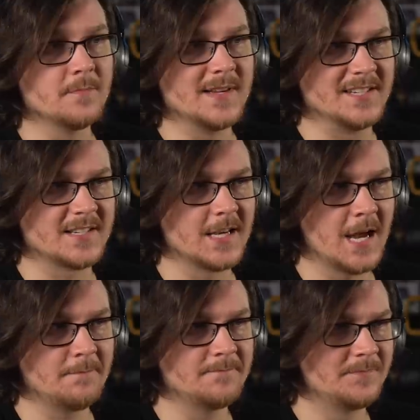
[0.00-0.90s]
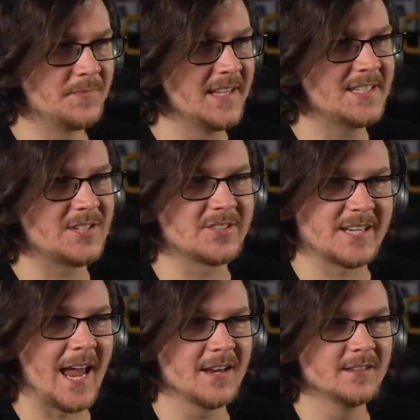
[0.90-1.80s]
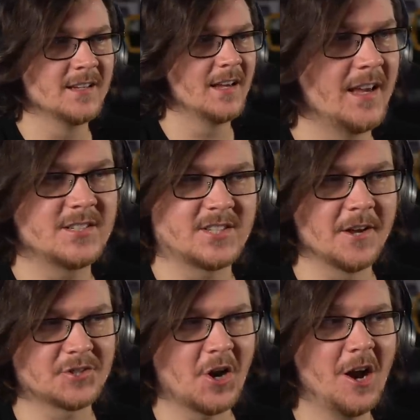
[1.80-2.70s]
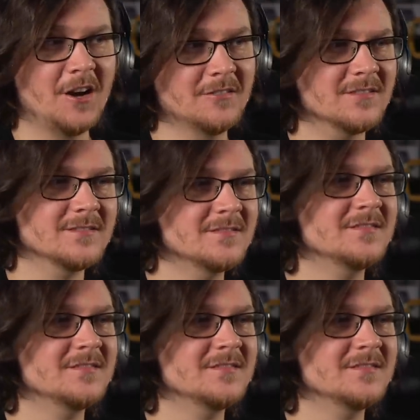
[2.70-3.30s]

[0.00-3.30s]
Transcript: He's still up. He's still standing. He's still strong.